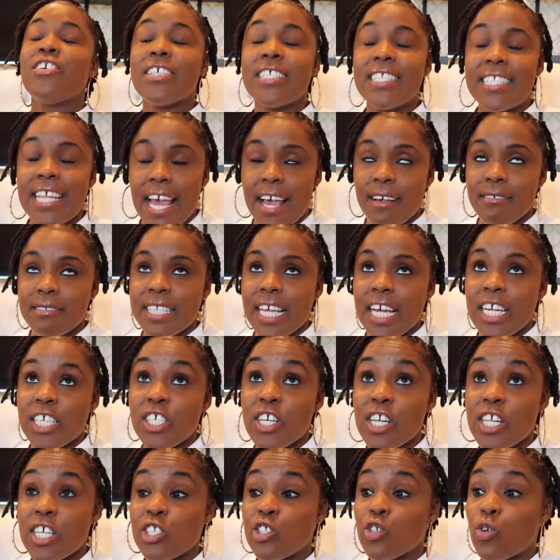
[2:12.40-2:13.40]
staff
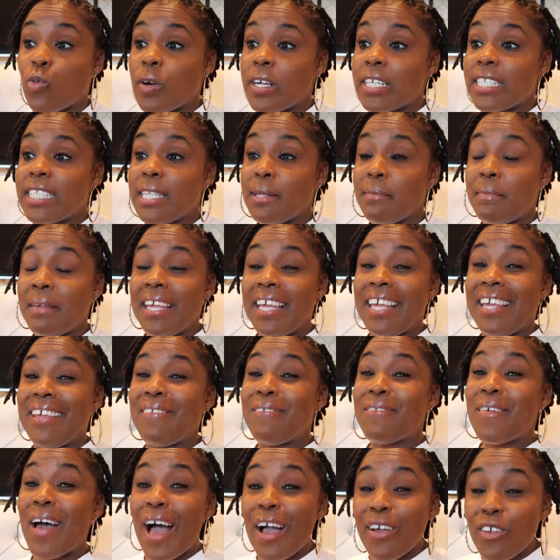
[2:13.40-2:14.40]
scheduling is going to be
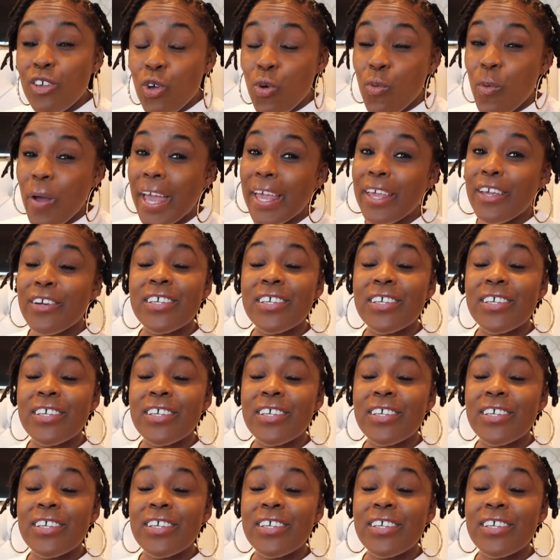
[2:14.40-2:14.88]
evaluate